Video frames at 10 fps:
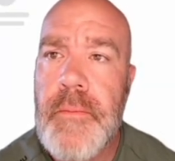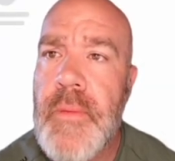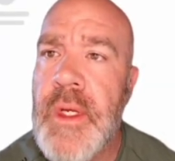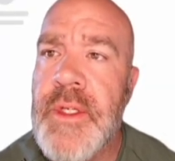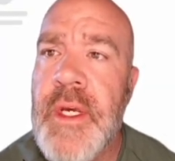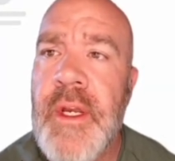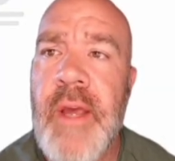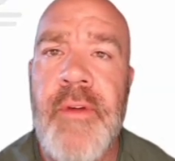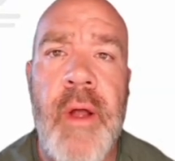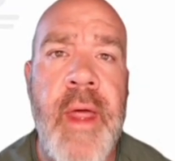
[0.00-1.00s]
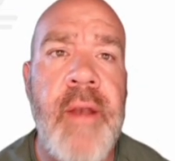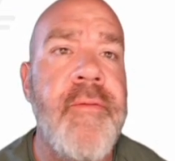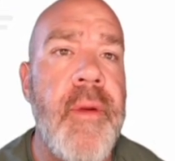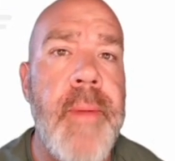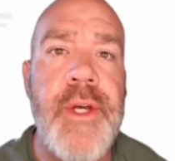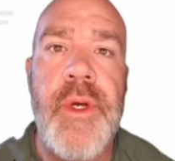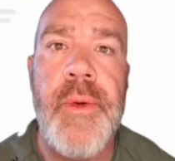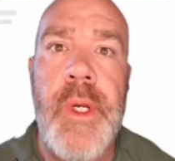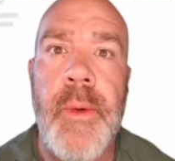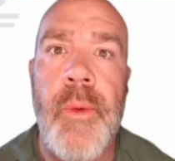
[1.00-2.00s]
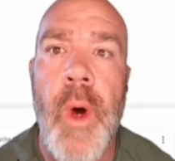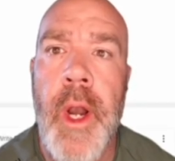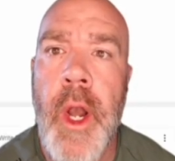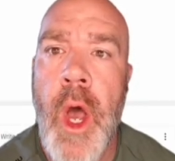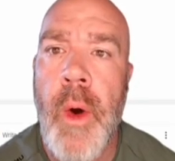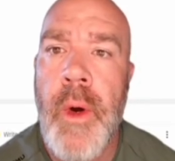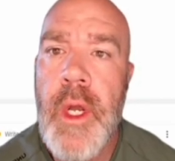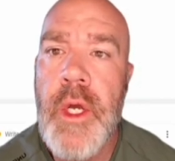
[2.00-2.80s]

it's going to give you all that information you would want to know.